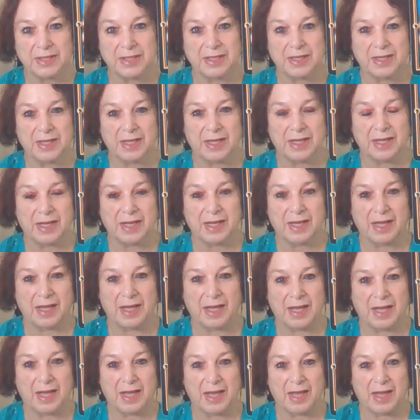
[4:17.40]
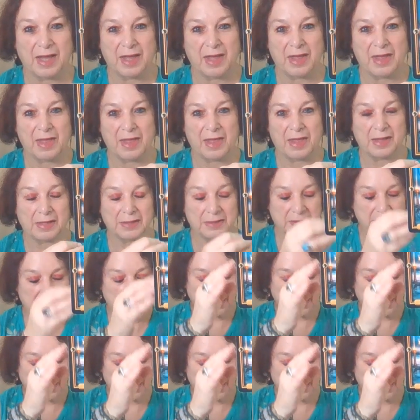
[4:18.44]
(no one is talking)